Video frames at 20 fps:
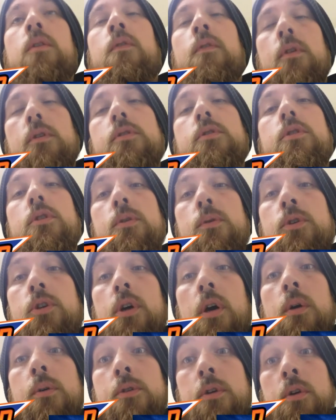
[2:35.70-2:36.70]
you've got two
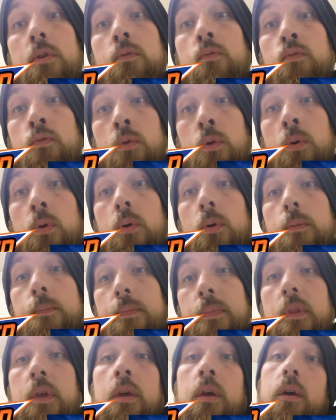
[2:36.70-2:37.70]
shows. You've got Raw
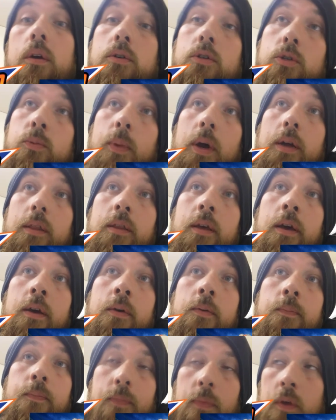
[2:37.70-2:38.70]
and you've got
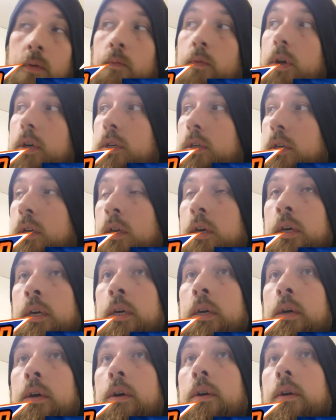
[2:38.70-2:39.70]
SmackDown, and
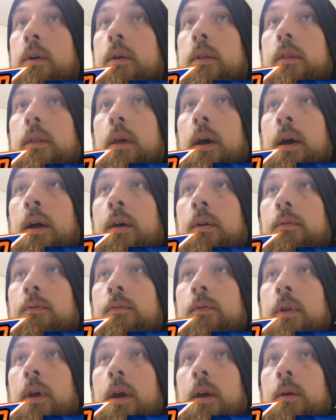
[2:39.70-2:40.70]
recently
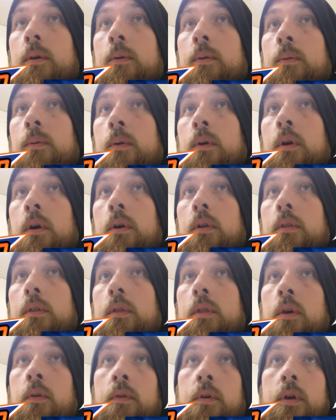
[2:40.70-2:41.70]
they've now got
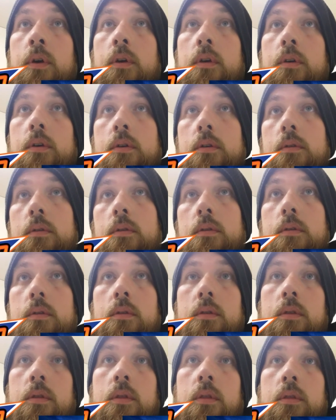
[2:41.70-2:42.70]
the
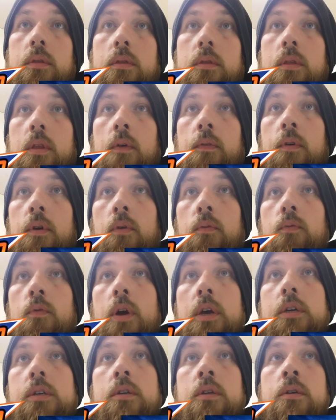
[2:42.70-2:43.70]
they've
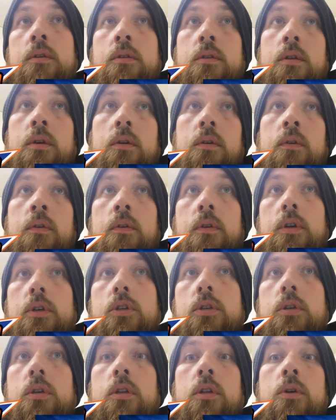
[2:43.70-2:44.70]
got wrestlers that are
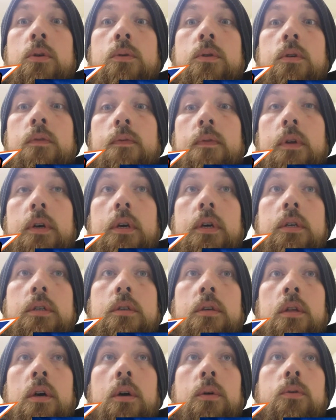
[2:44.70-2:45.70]

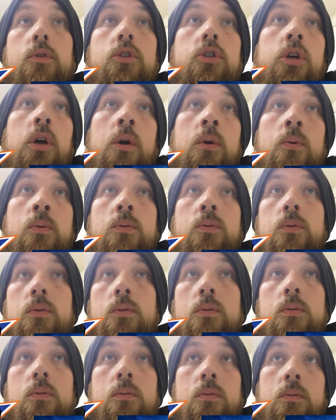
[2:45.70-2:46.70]
exclusively to those
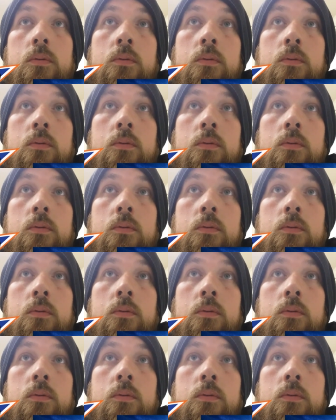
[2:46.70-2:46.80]
shows.